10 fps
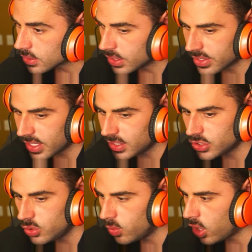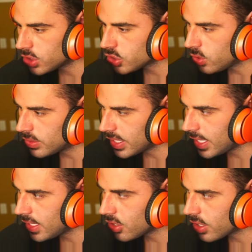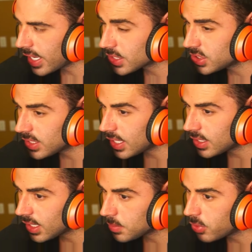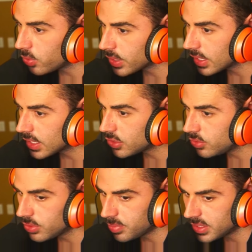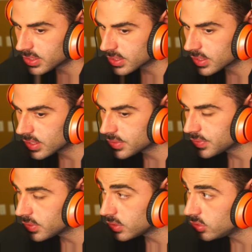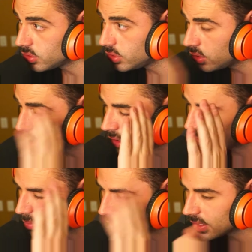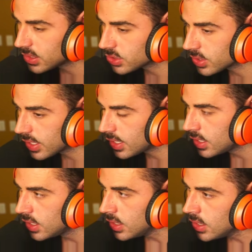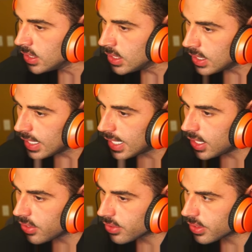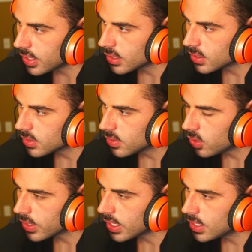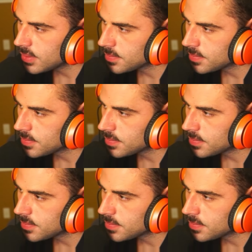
The things you watch all day are actually kind of like poking at you to be successful. You you got to like pay attention to that. Another thing, okay?